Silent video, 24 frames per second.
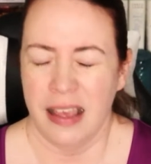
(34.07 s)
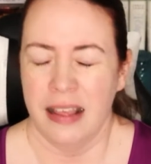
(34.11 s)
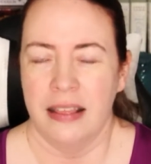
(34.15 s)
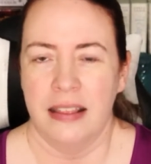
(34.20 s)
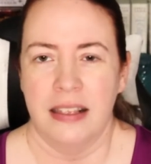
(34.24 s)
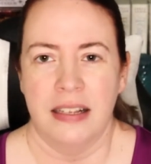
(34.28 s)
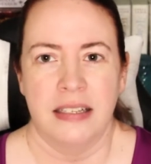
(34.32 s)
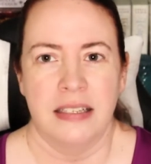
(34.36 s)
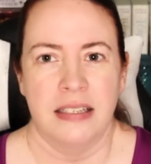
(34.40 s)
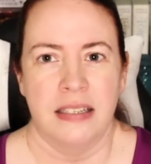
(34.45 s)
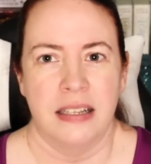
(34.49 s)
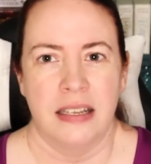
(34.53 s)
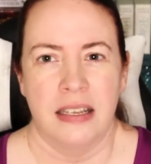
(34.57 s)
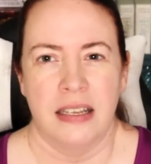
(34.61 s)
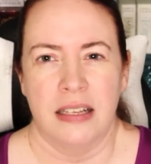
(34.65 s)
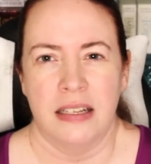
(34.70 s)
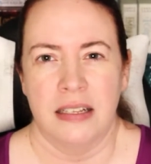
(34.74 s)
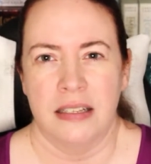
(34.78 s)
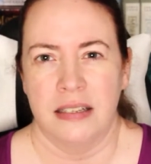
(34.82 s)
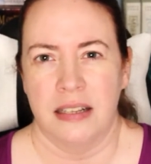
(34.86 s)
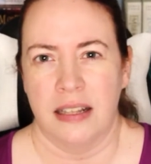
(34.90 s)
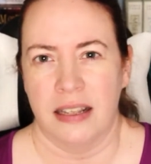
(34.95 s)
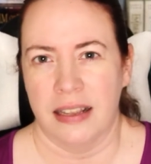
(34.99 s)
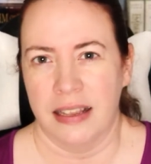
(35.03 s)
This
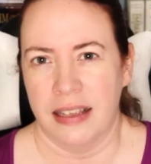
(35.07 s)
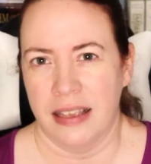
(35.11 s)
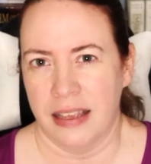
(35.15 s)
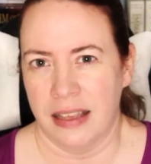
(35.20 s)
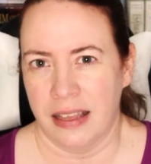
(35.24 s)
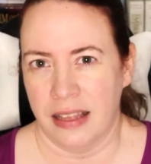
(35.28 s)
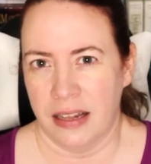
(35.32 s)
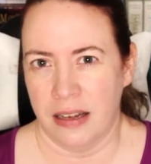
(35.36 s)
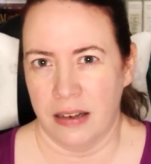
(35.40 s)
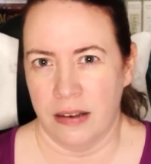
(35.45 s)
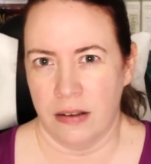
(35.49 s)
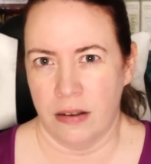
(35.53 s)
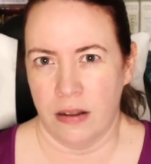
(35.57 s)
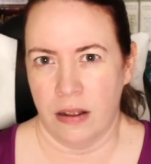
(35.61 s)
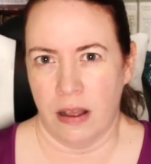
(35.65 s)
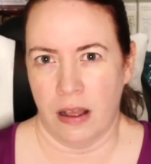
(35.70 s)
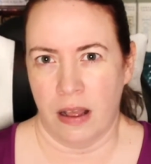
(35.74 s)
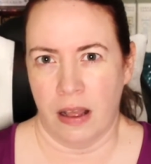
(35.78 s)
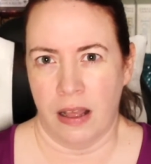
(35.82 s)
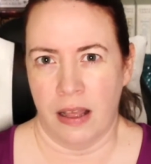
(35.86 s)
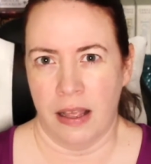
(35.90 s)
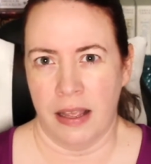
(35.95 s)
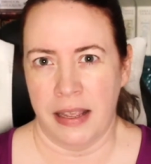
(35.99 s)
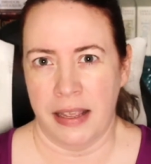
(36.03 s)
is again
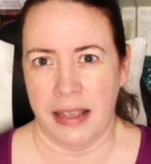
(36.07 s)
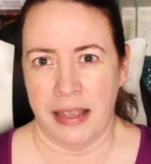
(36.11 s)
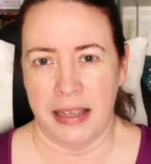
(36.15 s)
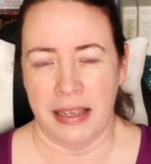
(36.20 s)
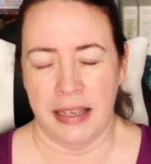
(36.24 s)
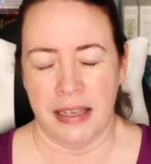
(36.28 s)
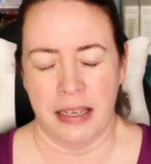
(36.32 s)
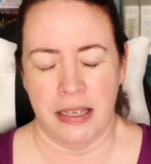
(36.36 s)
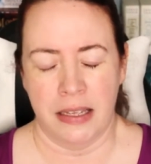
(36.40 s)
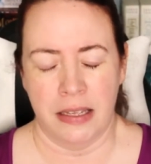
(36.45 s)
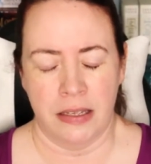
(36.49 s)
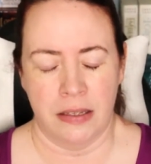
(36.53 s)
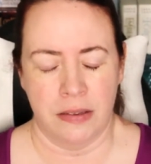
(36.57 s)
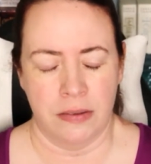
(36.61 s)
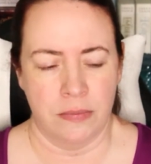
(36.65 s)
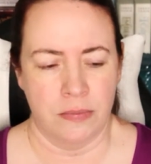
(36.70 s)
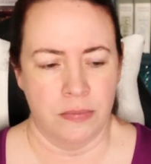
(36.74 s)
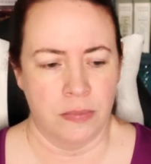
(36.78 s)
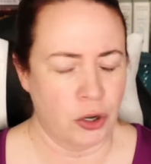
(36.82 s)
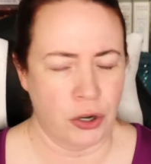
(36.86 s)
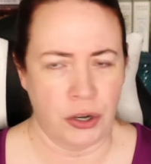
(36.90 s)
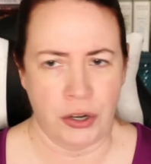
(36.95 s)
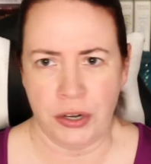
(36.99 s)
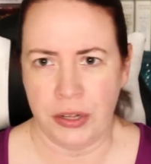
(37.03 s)
uh, a
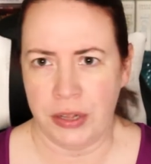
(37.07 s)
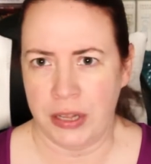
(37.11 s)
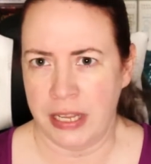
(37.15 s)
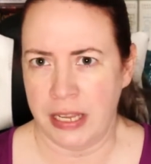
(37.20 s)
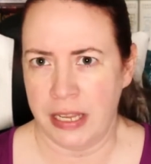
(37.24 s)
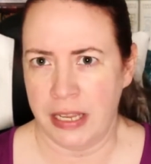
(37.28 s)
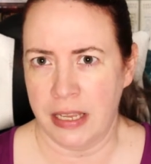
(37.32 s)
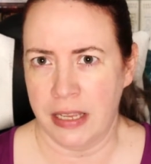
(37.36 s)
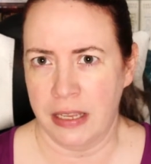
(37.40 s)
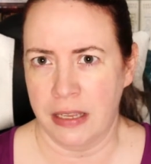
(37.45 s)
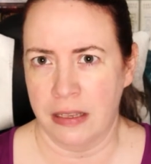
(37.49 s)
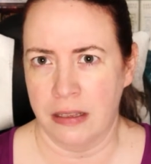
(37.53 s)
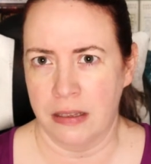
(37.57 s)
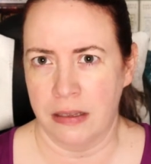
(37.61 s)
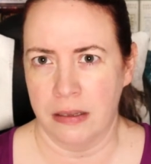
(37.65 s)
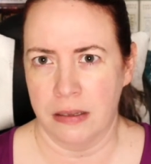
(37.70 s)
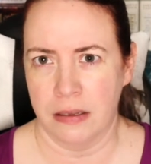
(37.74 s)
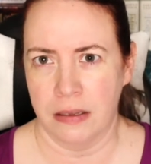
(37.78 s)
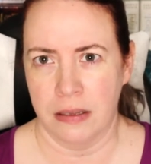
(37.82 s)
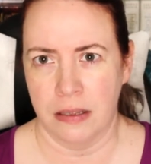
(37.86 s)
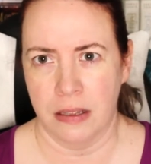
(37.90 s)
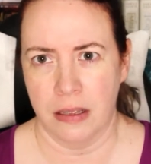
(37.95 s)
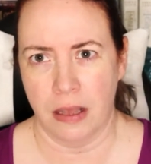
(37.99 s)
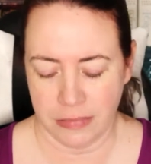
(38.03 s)

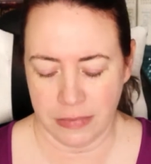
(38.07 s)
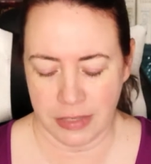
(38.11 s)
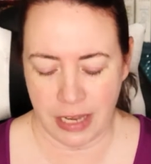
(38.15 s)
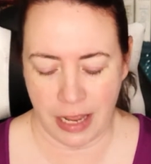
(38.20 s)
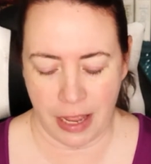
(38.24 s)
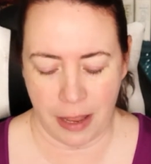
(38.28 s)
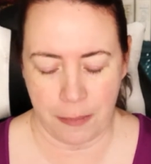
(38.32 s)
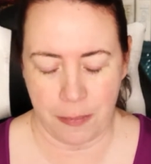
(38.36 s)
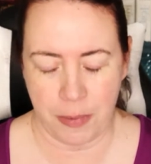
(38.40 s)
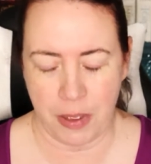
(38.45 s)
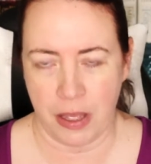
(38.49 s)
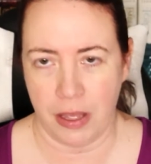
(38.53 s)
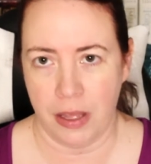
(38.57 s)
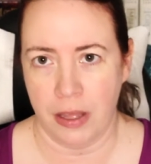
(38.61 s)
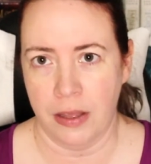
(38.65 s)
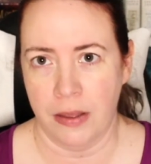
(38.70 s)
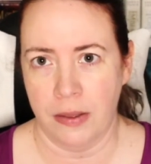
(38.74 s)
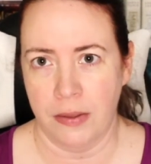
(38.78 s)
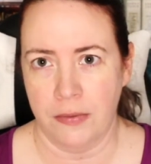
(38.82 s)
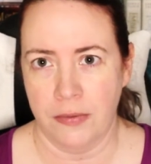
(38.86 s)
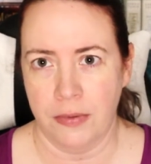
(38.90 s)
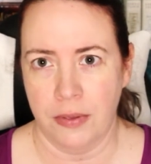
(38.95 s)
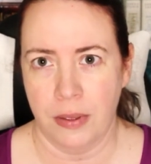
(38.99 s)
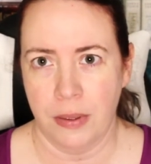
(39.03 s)
journaling type
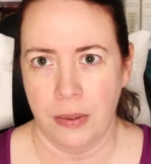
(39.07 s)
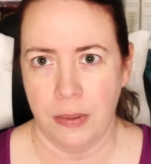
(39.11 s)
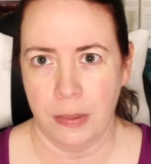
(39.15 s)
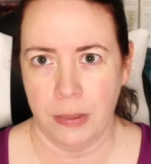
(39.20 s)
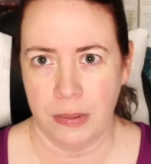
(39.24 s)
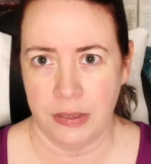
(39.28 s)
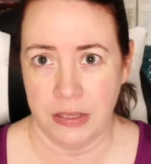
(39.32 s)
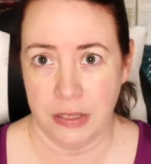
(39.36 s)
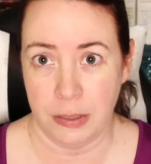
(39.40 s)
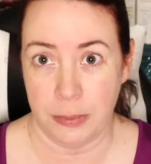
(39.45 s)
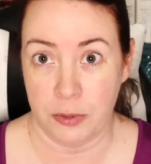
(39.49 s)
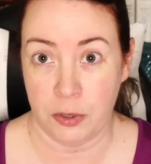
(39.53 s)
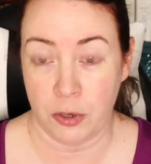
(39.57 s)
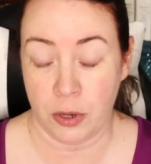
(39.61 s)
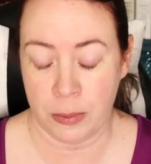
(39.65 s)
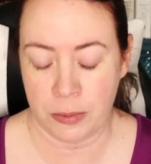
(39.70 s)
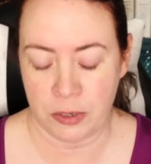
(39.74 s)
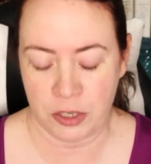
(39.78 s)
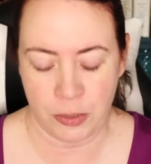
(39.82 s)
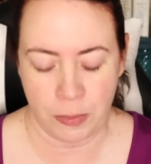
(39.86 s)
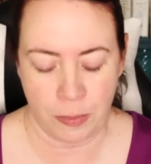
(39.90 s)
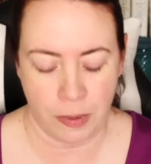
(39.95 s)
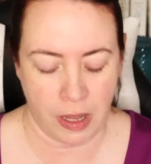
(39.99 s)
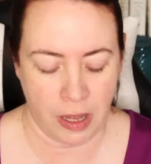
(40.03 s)
of
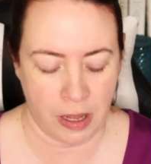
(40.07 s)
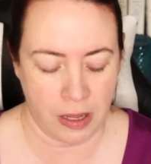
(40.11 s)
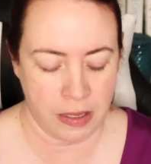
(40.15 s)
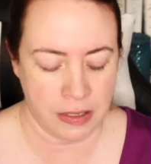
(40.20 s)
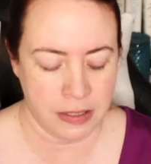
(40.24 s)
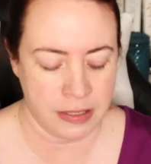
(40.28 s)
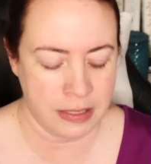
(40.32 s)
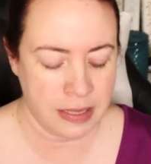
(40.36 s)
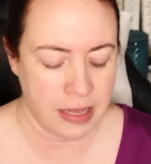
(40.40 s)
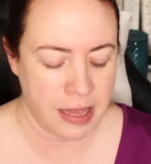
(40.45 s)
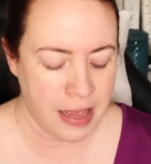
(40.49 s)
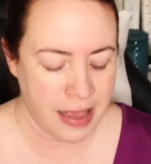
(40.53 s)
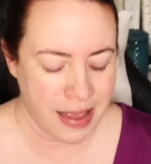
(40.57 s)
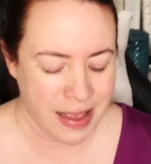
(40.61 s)
subscription box.